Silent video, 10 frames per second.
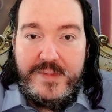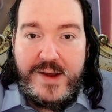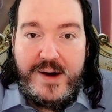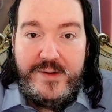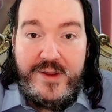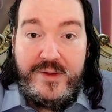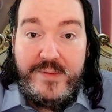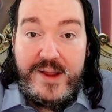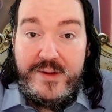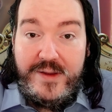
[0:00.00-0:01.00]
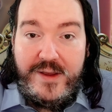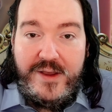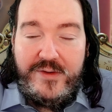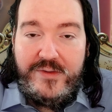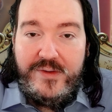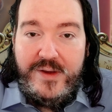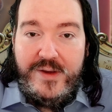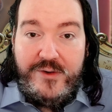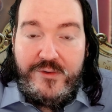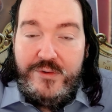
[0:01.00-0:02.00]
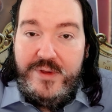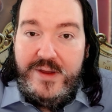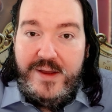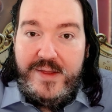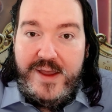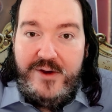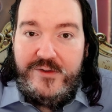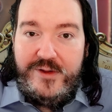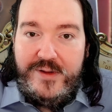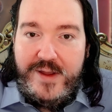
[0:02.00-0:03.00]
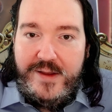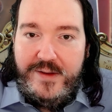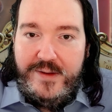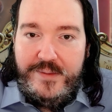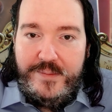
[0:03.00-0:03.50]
Our D20 is truly an ancient thing.